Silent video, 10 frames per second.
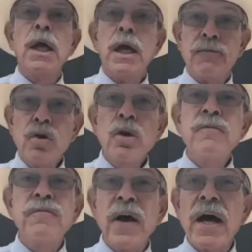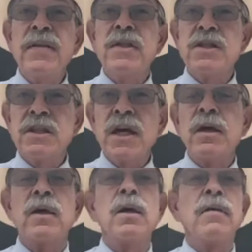If you could find the
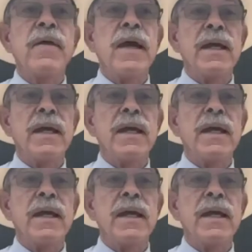center of that